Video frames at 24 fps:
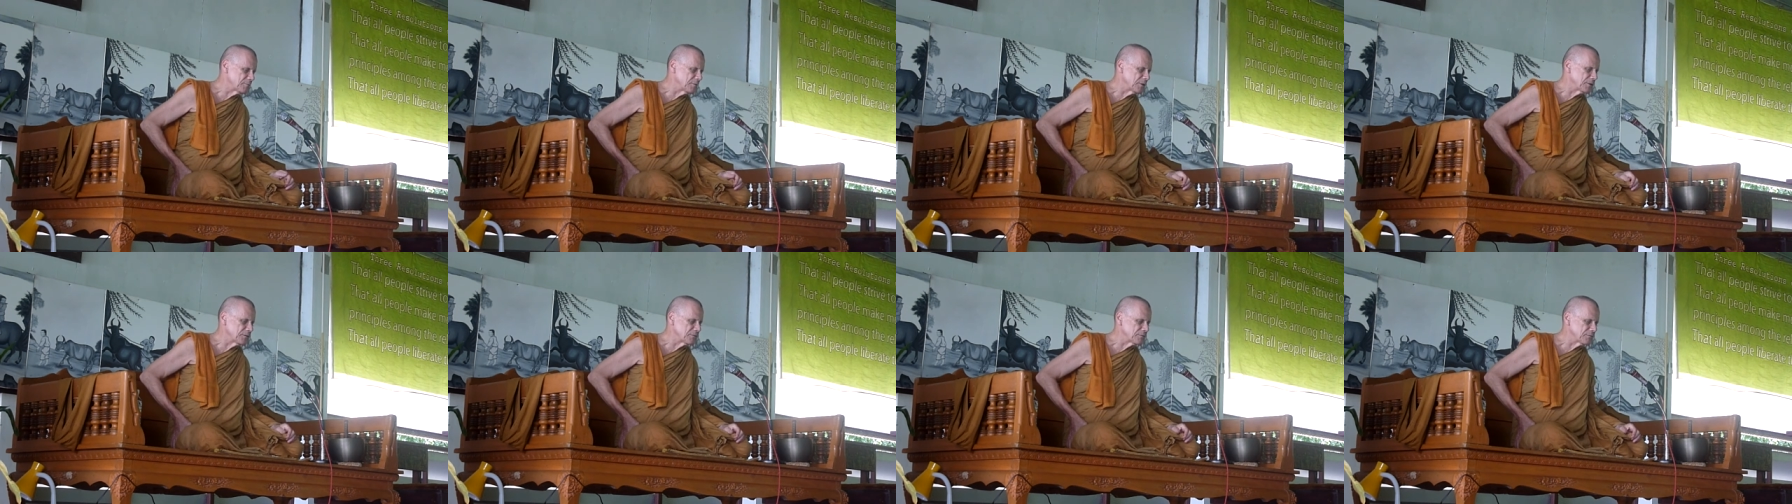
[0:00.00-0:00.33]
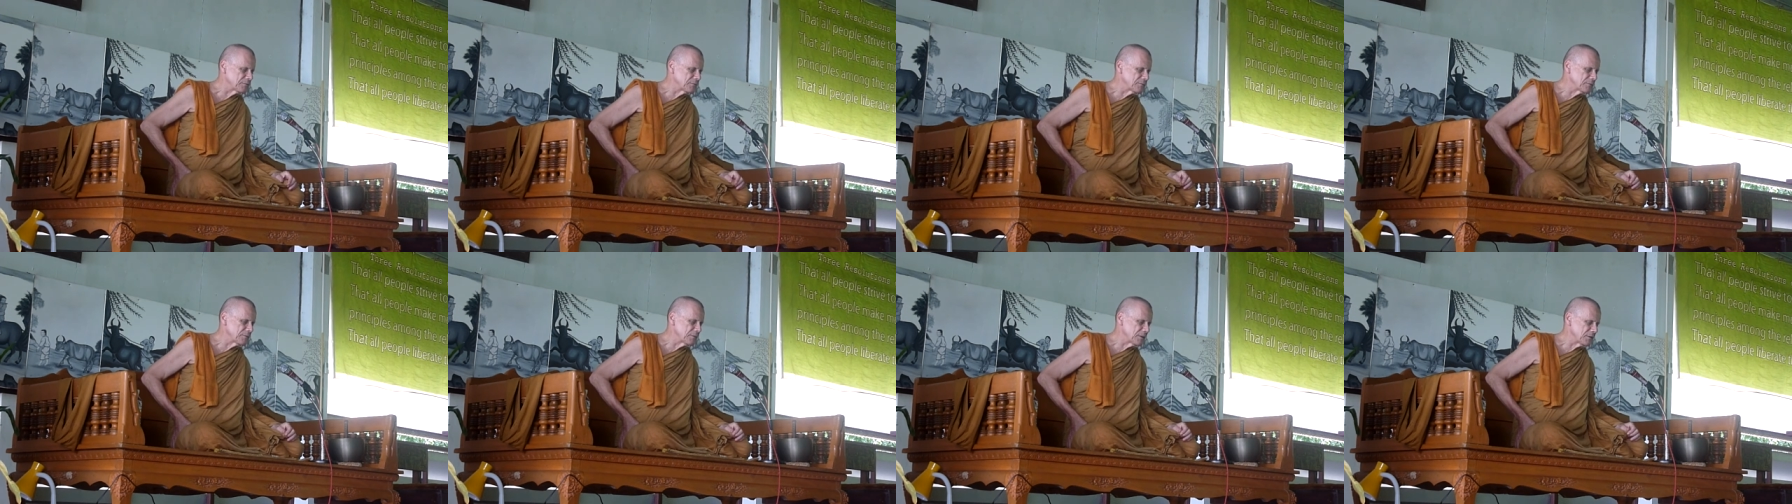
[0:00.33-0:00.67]
but
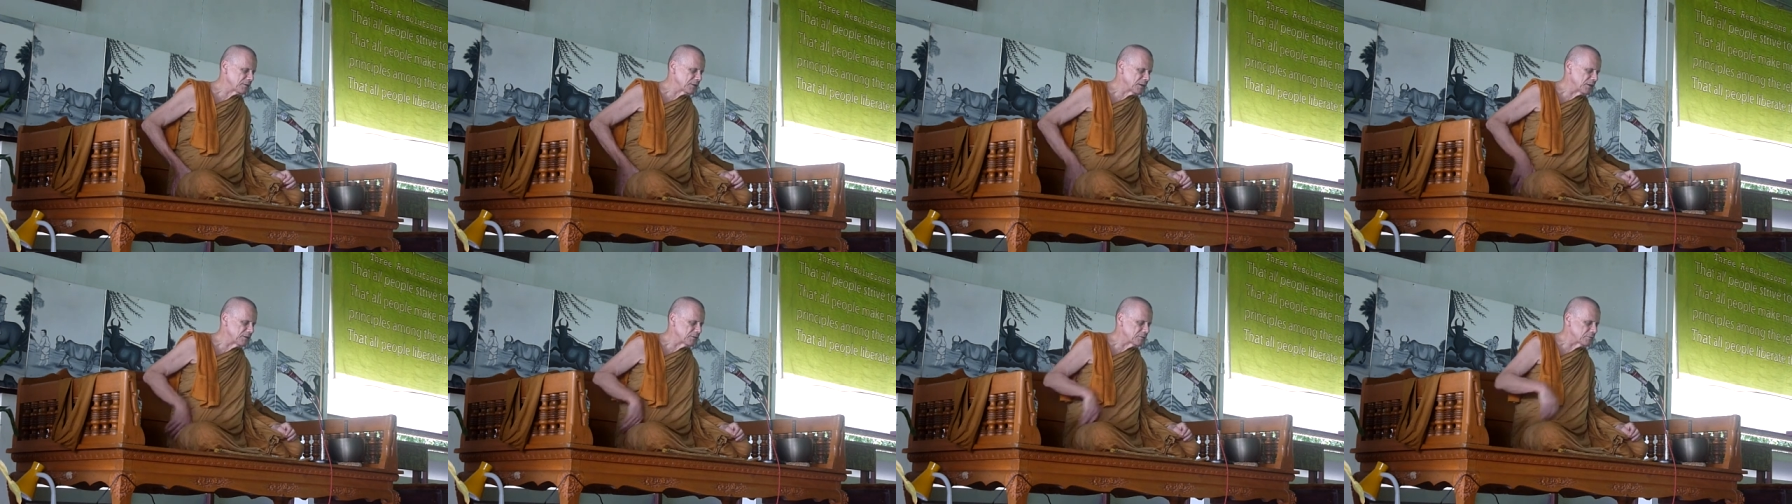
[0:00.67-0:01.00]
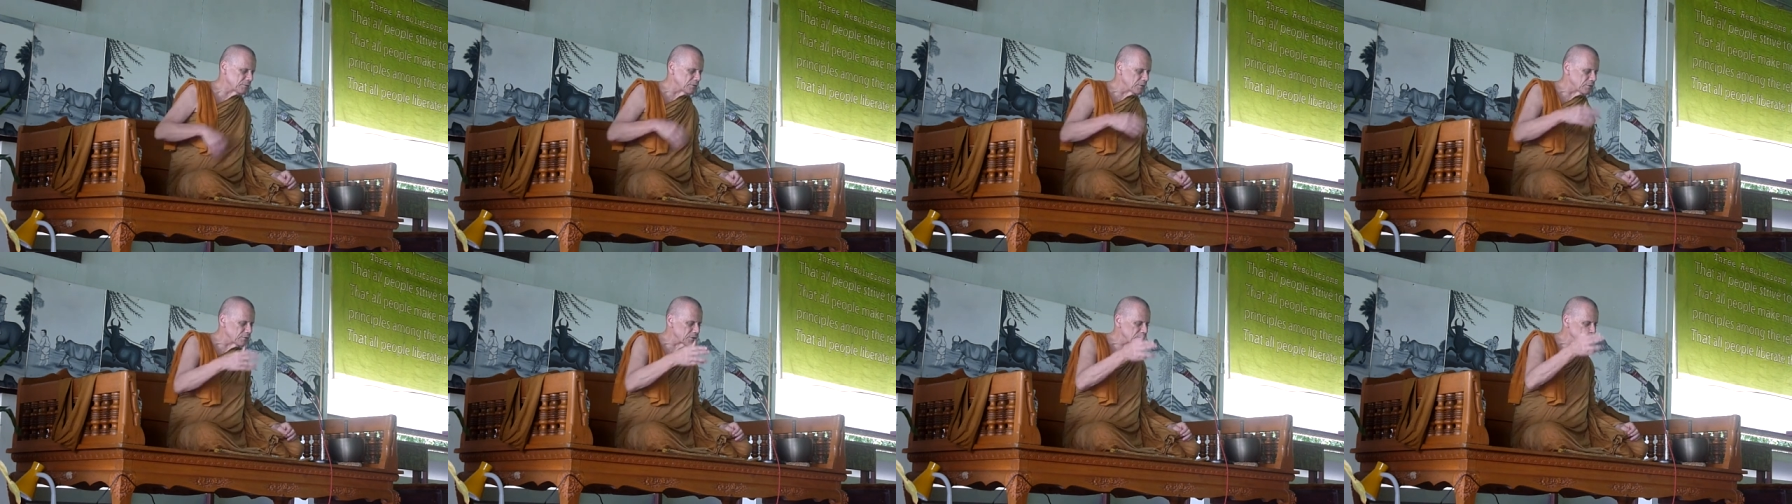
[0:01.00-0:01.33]
I kind of
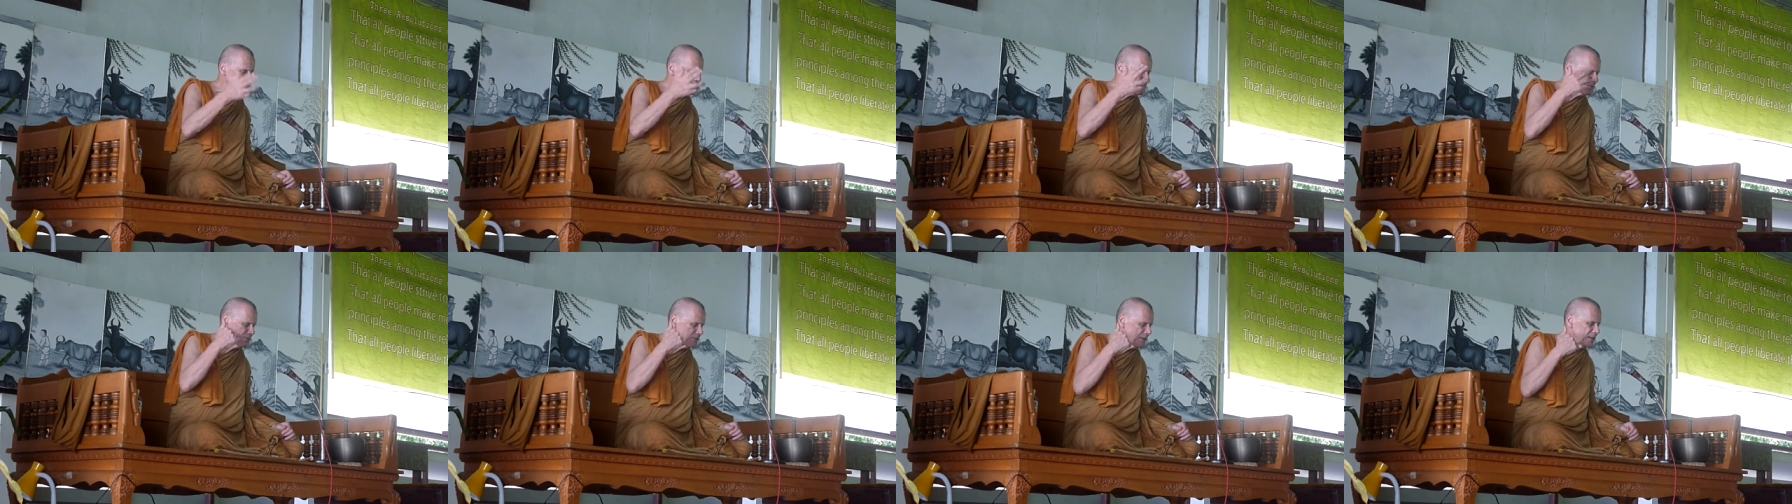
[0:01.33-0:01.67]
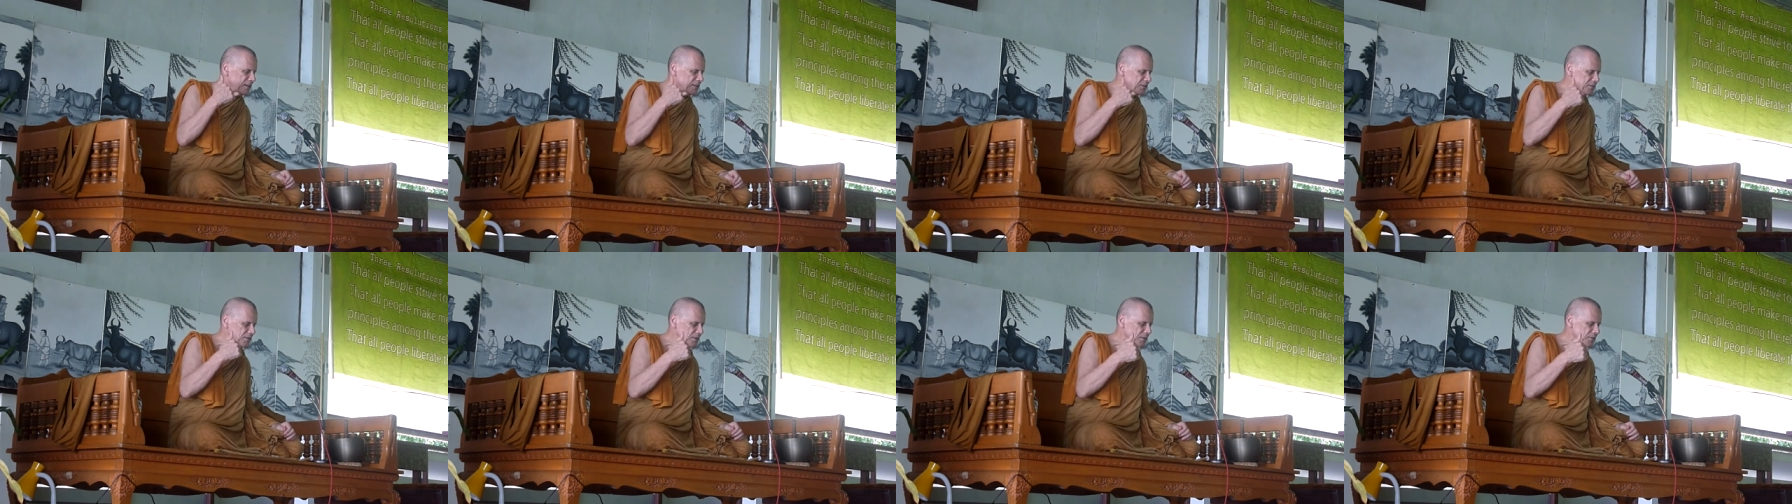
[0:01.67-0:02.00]
always
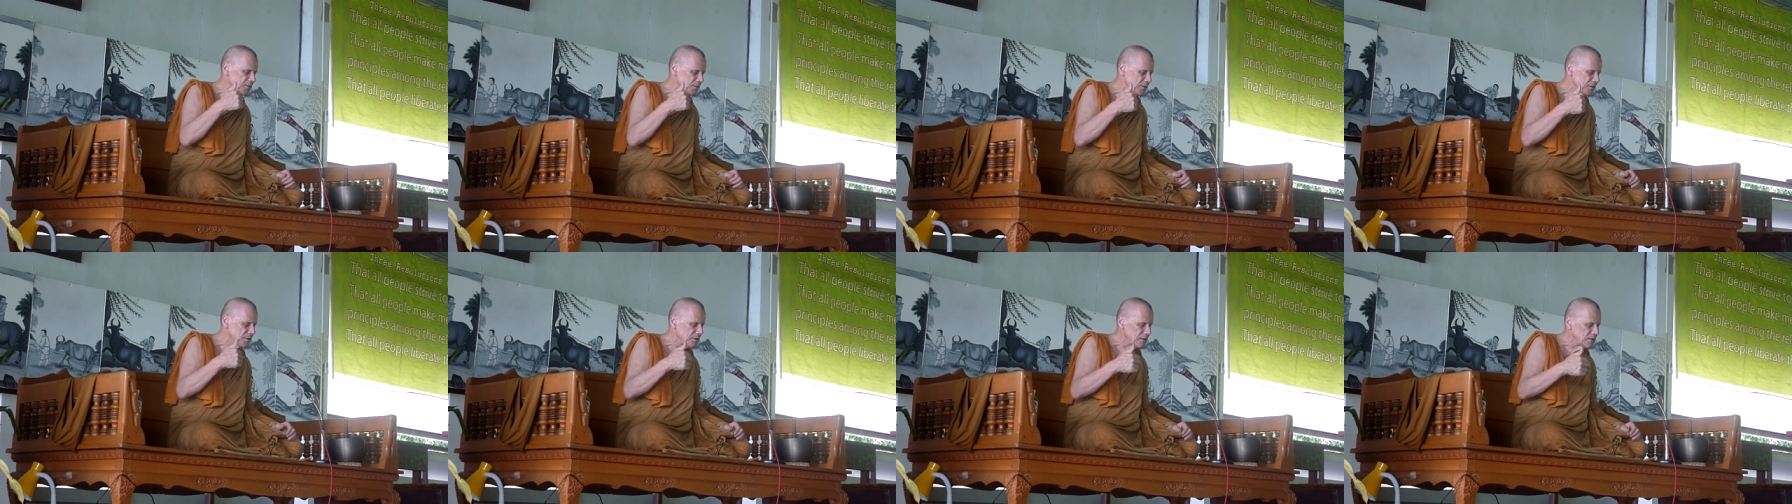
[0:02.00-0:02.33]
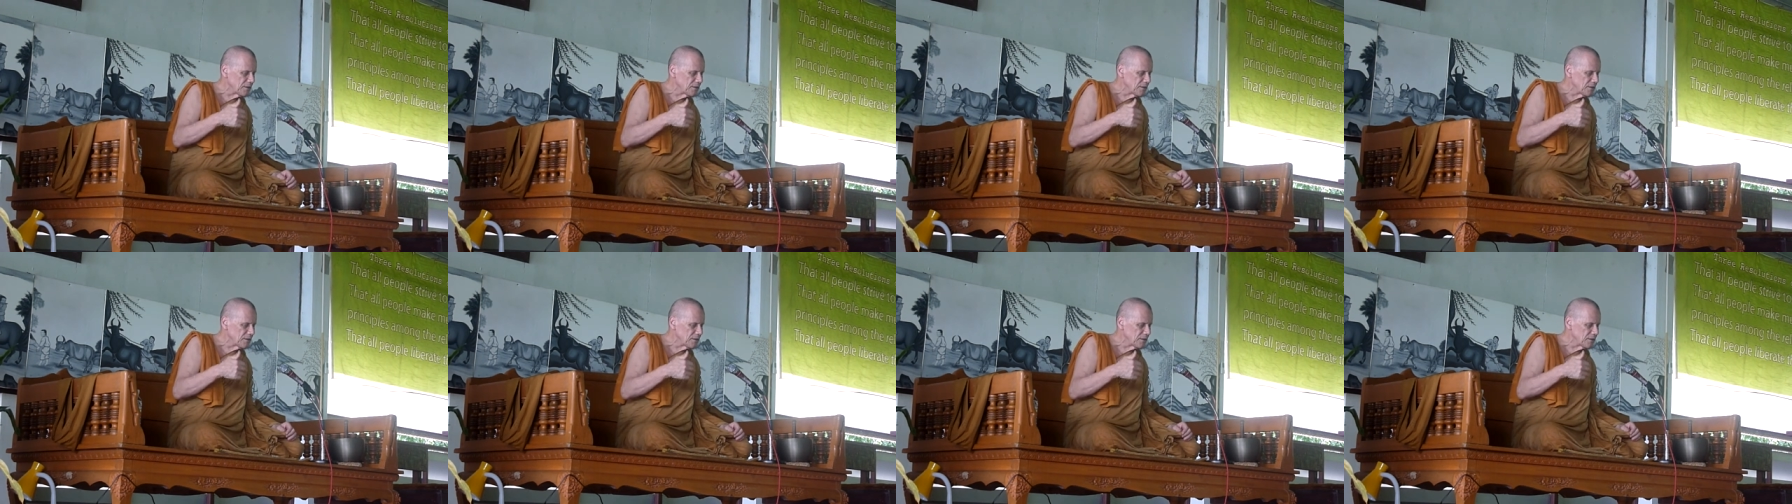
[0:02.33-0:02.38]
reflect on